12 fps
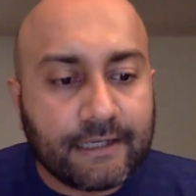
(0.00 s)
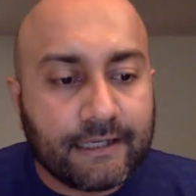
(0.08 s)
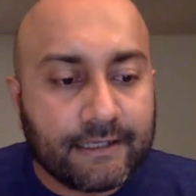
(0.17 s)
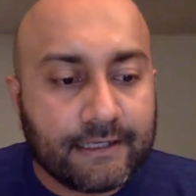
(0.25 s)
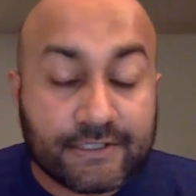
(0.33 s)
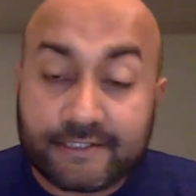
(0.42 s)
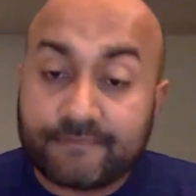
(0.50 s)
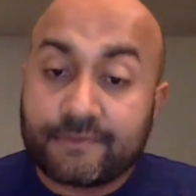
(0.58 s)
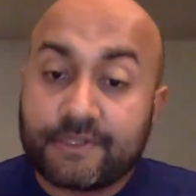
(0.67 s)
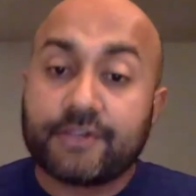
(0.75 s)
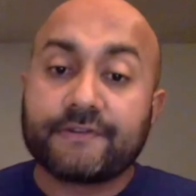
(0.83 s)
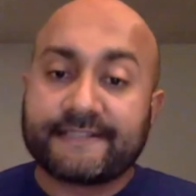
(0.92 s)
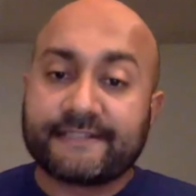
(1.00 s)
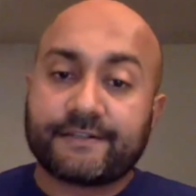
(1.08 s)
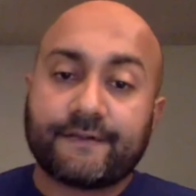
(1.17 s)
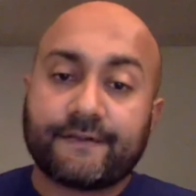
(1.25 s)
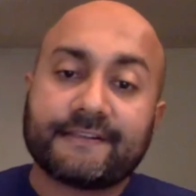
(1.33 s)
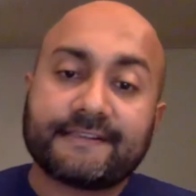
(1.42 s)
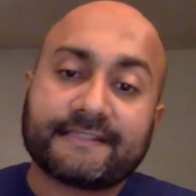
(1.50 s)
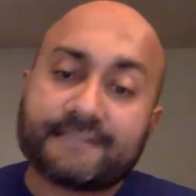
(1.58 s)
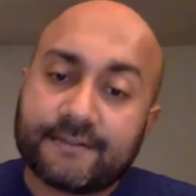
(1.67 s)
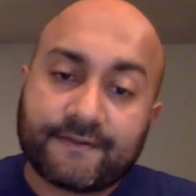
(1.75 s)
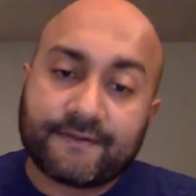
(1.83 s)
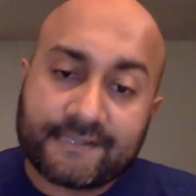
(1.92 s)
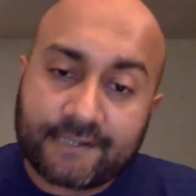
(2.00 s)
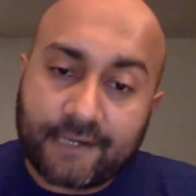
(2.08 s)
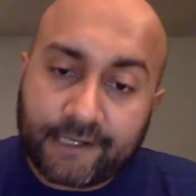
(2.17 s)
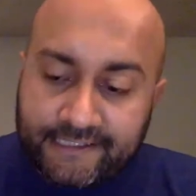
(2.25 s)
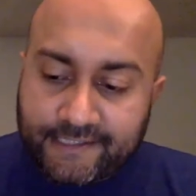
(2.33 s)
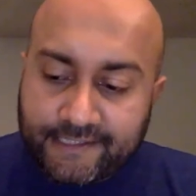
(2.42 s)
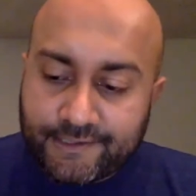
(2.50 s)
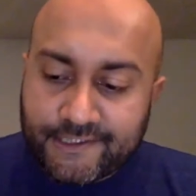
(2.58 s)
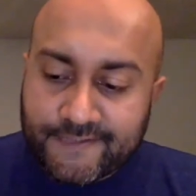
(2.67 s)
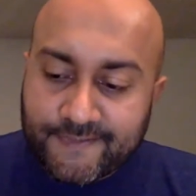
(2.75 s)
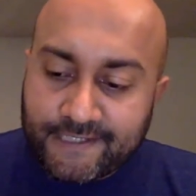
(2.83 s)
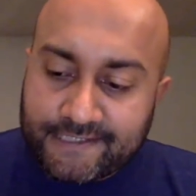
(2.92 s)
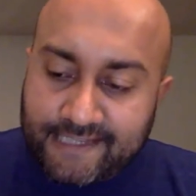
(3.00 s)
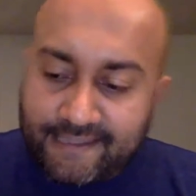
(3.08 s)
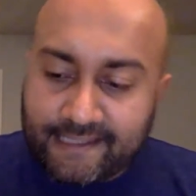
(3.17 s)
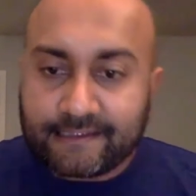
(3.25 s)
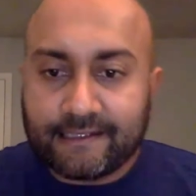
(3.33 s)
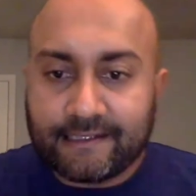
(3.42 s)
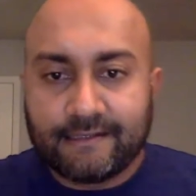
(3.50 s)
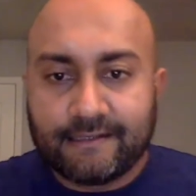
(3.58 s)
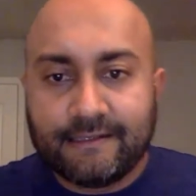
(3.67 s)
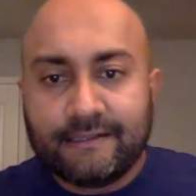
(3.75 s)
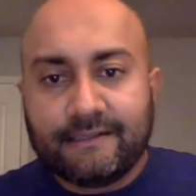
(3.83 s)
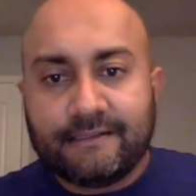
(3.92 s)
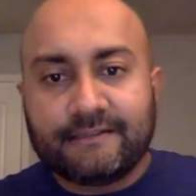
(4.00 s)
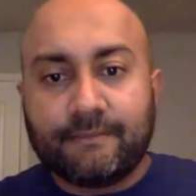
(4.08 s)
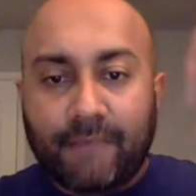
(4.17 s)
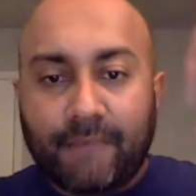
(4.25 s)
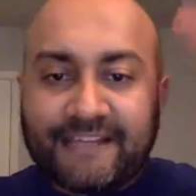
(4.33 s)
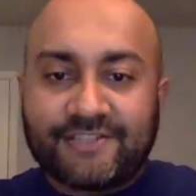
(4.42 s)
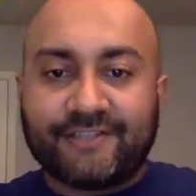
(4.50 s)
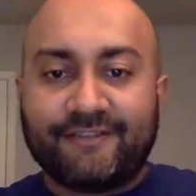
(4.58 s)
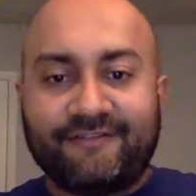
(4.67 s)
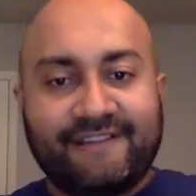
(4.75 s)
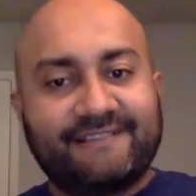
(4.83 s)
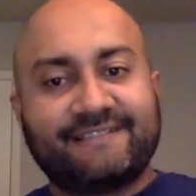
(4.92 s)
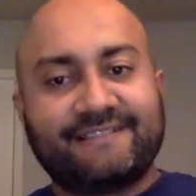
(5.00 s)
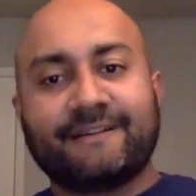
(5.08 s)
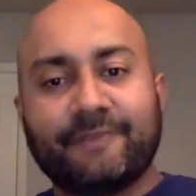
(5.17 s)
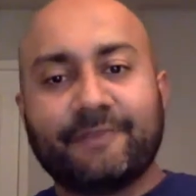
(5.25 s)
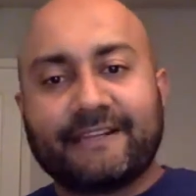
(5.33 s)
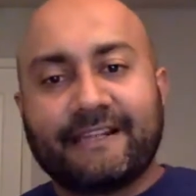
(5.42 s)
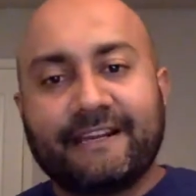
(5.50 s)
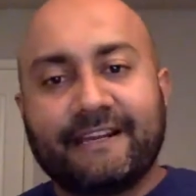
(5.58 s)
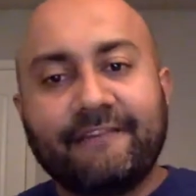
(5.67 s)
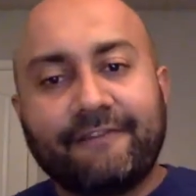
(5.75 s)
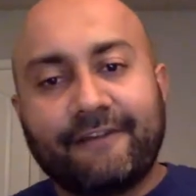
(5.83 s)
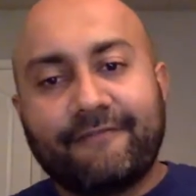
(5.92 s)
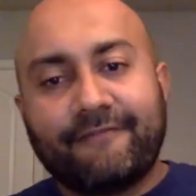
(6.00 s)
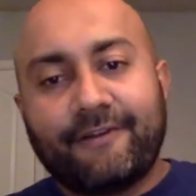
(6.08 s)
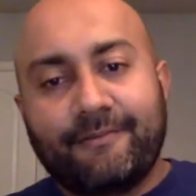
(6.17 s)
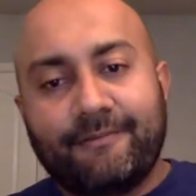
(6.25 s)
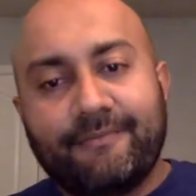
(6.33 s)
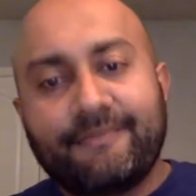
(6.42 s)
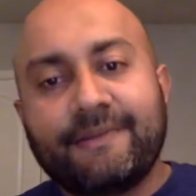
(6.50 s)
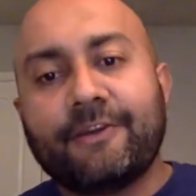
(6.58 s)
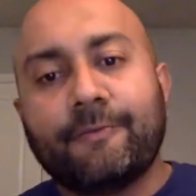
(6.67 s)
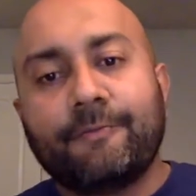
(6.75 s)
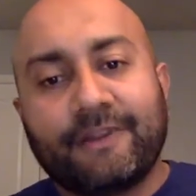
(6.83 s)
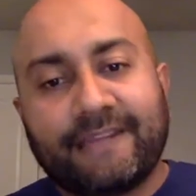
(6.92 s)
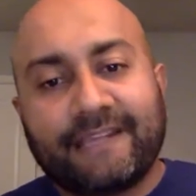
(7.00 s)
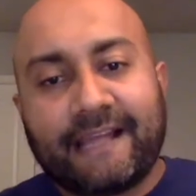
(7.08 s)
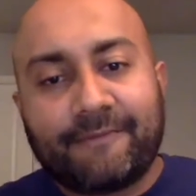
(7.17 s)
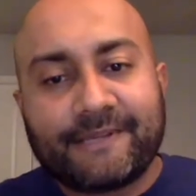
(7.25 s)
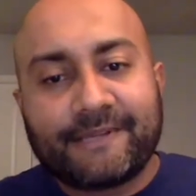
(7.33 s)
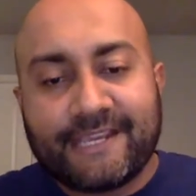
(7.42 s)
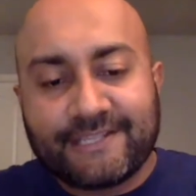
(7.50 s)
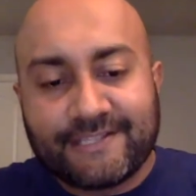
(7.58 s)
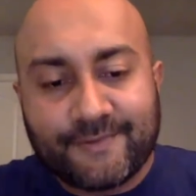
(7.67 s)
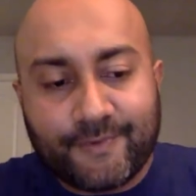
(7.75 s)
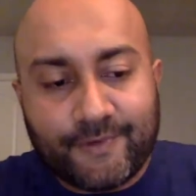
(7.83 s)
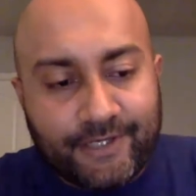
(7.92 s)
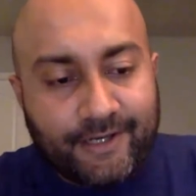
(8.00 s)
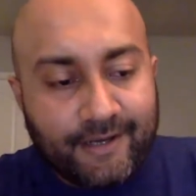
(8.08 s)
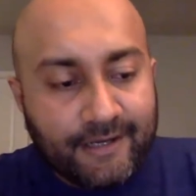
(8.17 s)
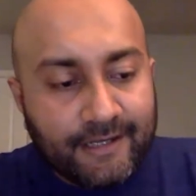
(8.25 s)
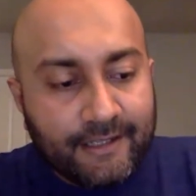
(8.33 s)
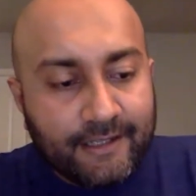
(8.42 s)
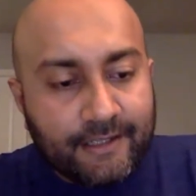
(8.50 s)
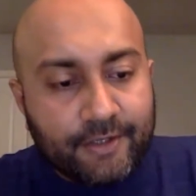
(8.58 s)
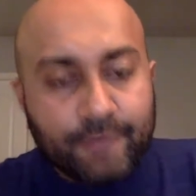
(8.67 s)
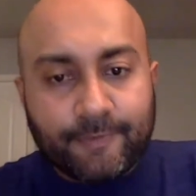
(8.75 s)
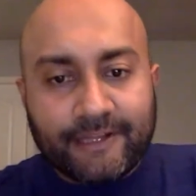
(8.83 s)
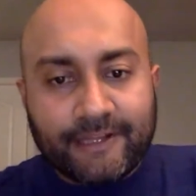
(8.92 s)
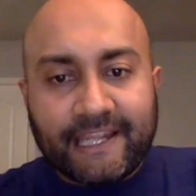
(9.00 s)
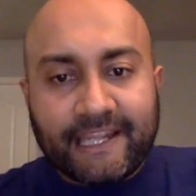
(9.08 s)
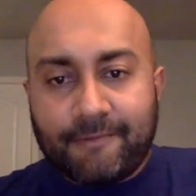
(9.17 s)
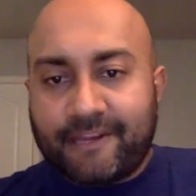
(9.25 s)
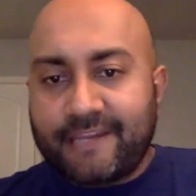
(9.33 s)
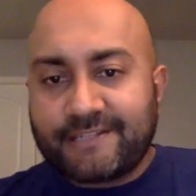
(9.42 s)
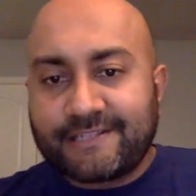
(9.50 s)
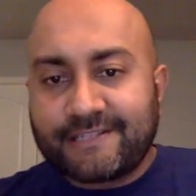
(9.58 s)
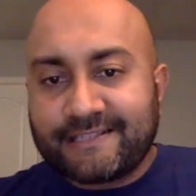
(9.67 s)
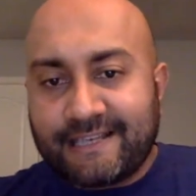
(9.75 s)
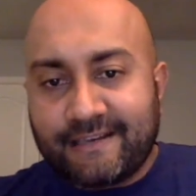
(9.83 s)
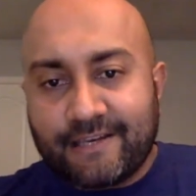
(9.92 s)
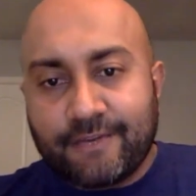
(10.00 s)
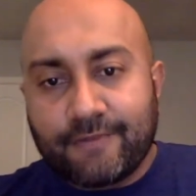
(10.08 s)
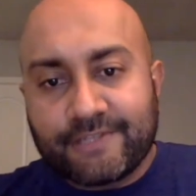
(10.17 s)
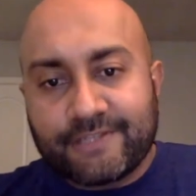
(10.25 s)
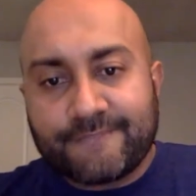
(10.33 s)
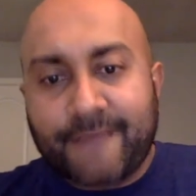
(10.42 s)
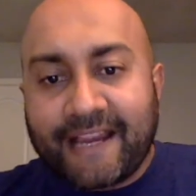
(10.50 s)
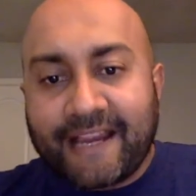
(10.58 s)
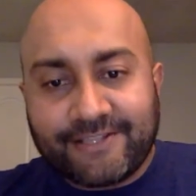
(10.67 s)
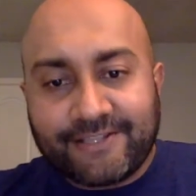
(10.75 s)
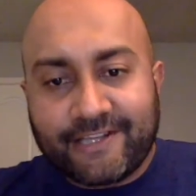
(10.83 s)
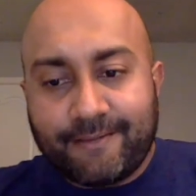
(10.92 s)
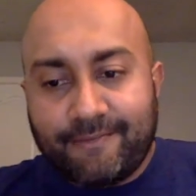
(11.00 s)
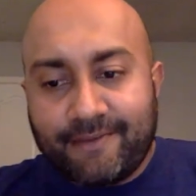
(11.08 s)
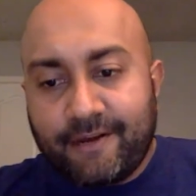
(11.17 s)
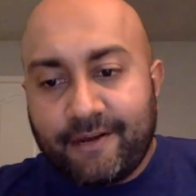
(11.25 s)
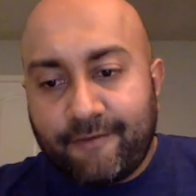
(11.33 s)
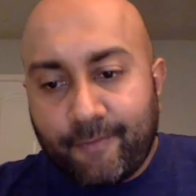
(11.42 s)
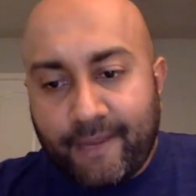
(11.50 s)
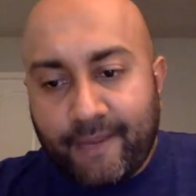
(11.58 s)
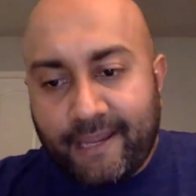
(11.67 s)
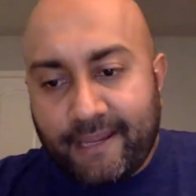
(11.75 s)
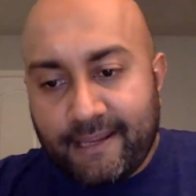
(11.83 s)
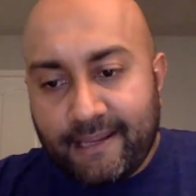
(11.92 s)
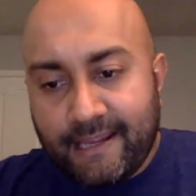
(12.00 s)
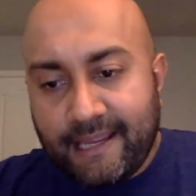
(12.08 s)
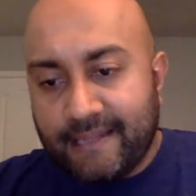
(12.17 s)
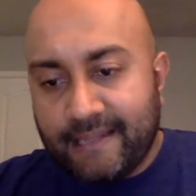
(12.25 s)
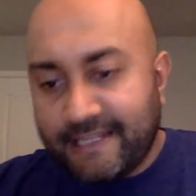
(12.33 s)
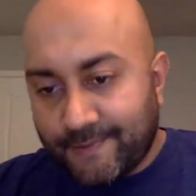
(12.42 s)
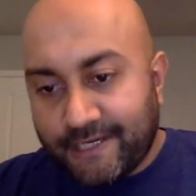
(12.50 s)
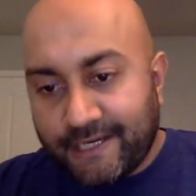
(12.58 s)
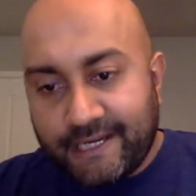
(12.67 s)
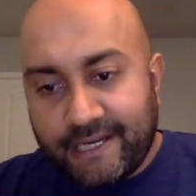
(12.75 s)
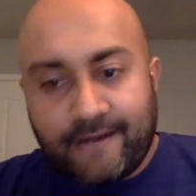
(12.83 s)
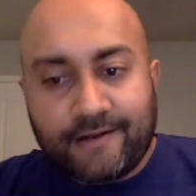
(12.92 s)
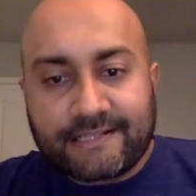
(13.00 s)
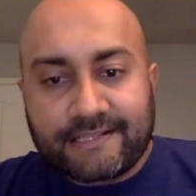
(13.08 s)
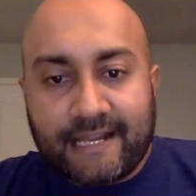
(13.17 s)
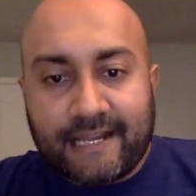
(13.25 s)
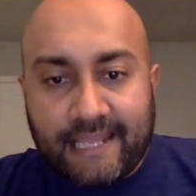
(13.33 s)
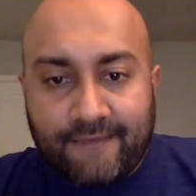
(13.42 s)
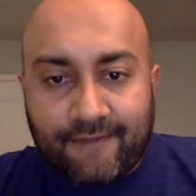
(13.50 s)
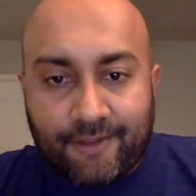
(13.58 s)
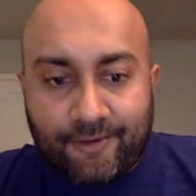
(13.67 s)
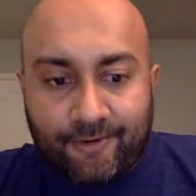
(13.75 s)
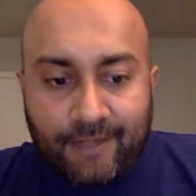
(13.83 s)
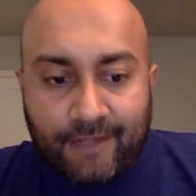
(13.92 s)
just using serverless and serverless architectures, because I think the mind shift is completely different from, building applications where you're building applications and you were just packaging them in a different way. And that's what containers kind of gave you.